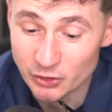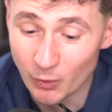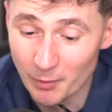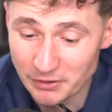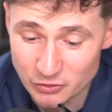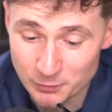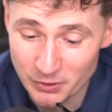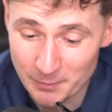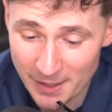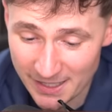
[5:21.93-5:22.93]
You want me to put
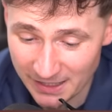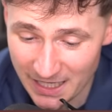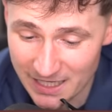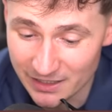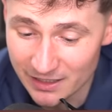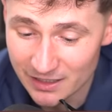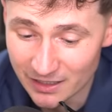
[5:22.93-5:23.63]
it back in?